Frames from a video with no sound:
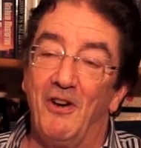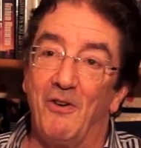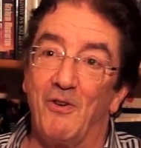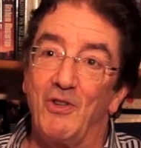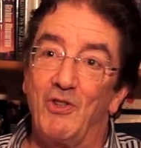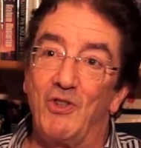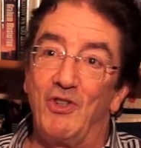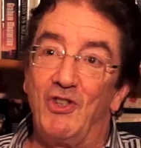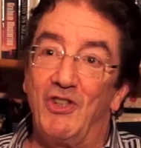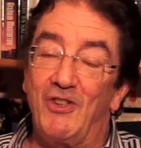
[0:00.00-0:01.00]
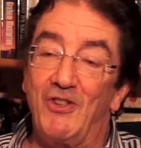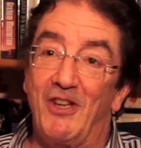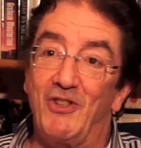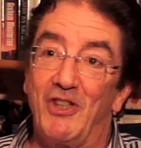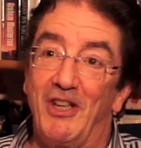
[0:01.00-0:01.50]
Or should she just
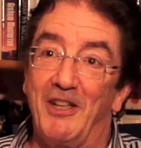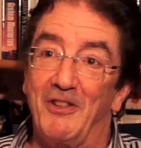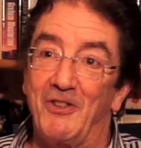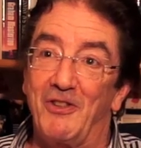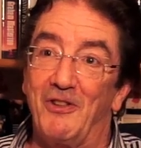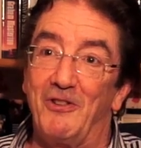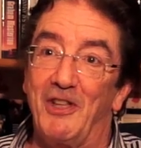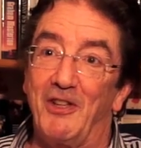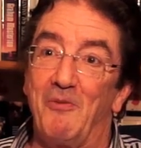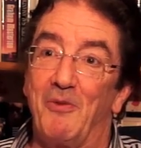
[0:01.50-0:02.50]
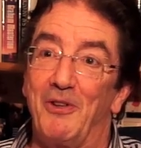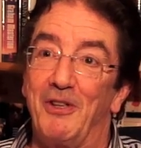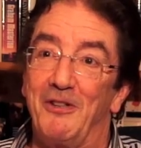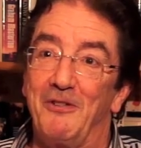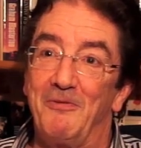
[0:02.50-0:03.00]
actually let this girl get on with
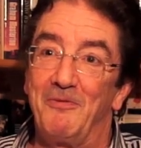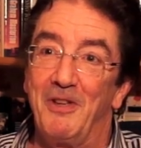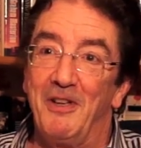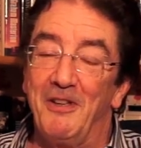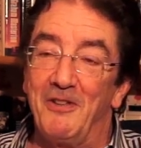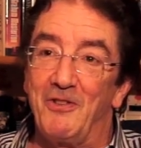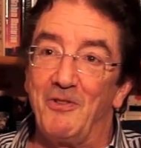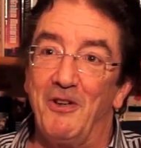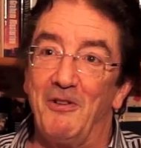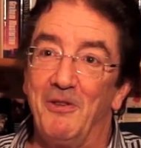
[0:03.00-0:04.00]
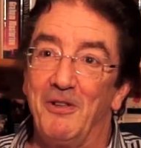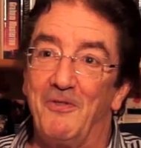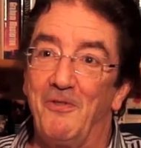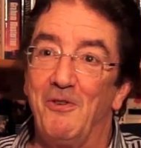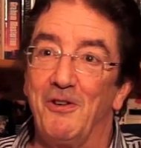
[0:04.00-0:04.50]
it and do her work
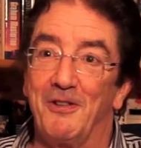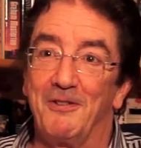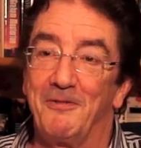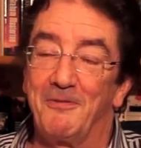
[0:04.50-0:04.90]
for her?